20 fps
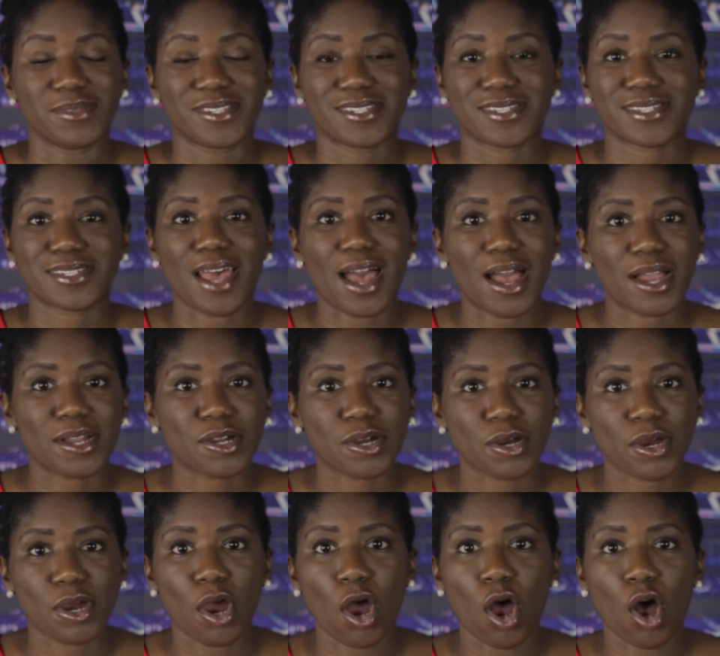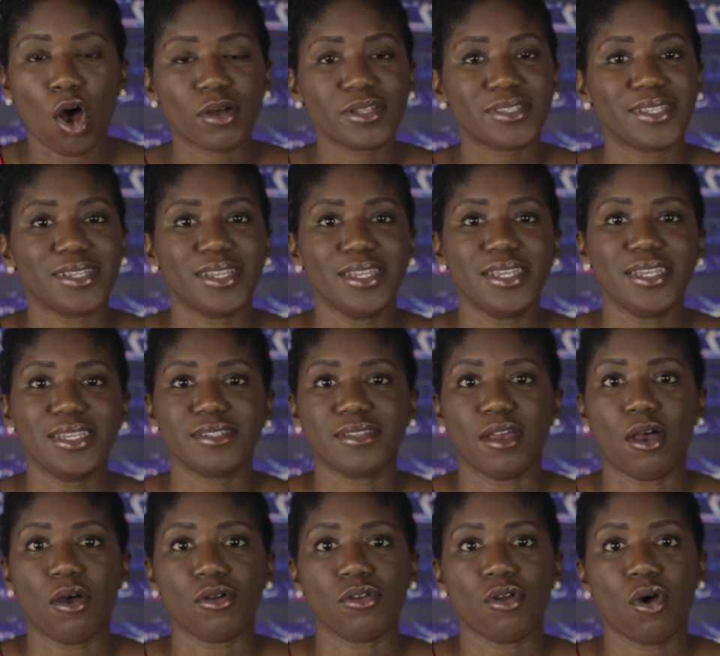soccer, all the leagues
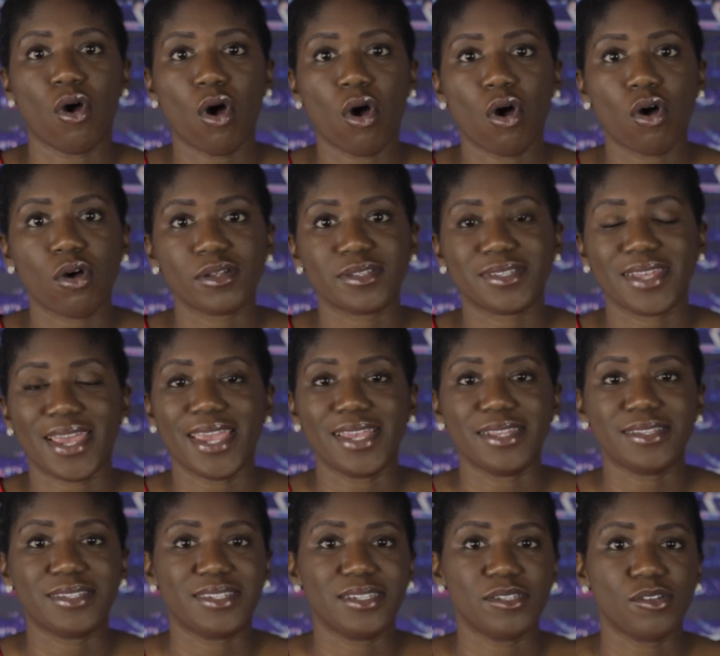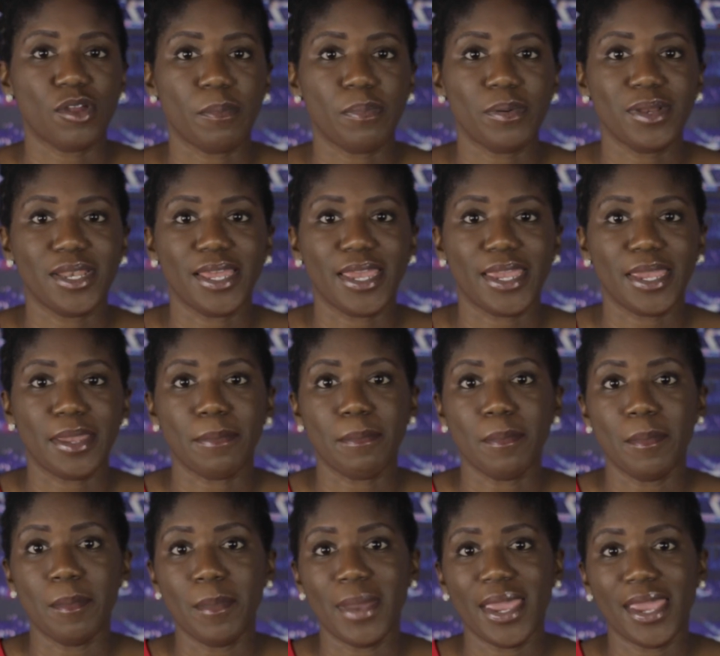are on hold,
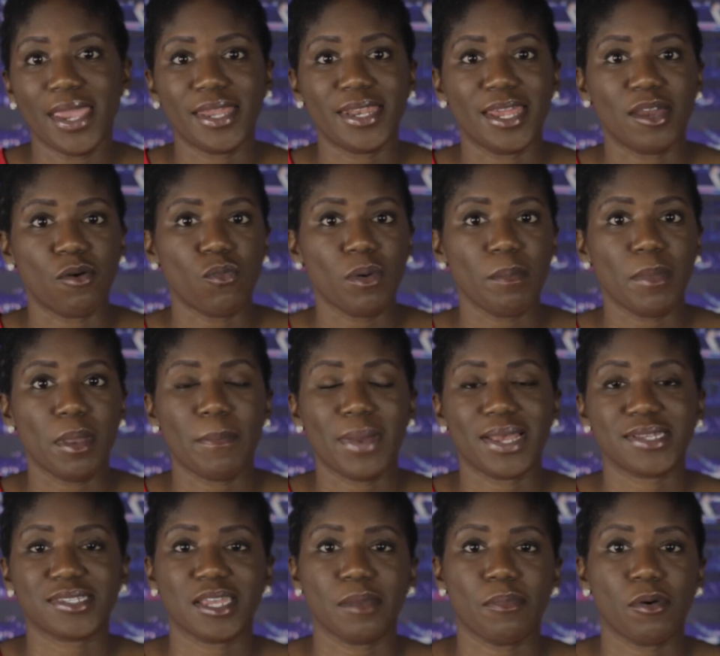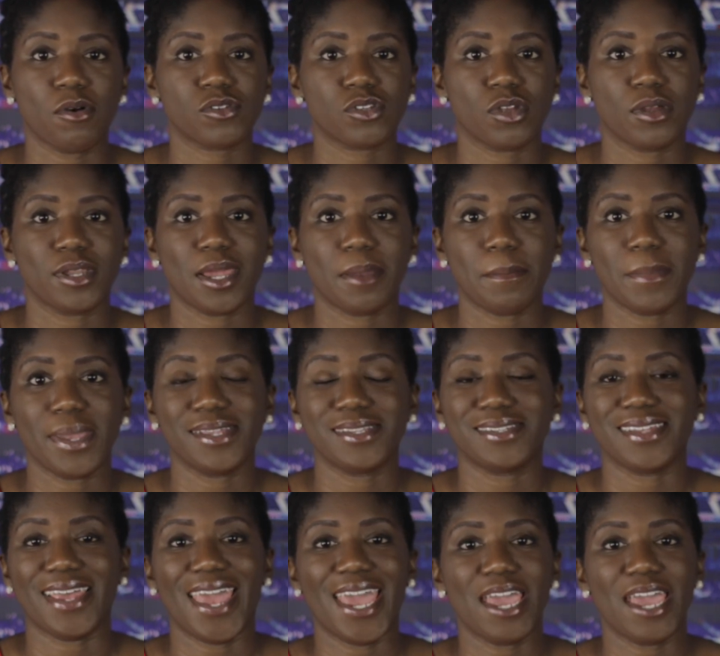NCAA, men and women basketball tournaments,